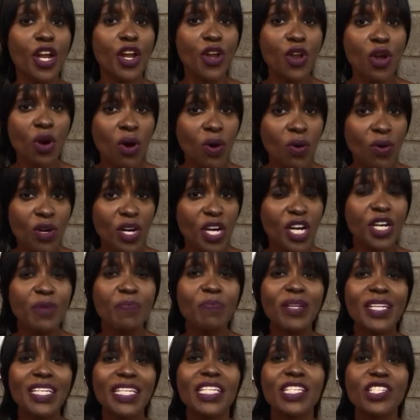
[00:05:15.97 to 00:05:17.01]
No,
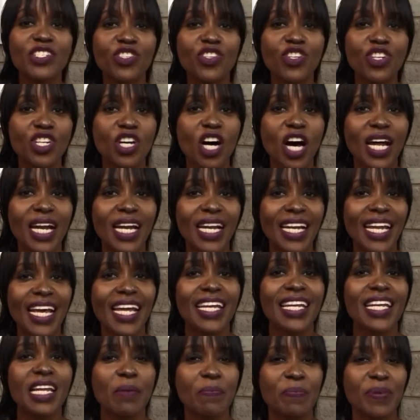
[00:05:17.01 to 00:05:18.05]
please do not
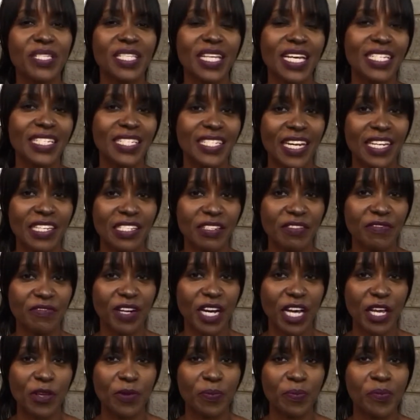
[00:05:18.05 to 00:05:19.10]
let numbers
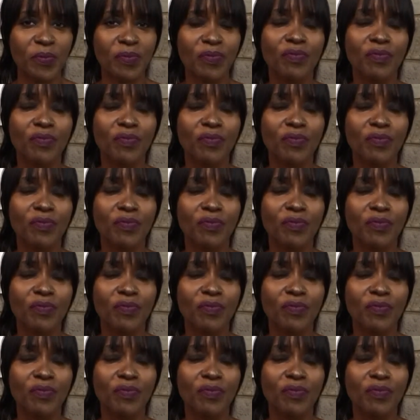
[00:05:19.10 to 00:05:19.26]
identify you.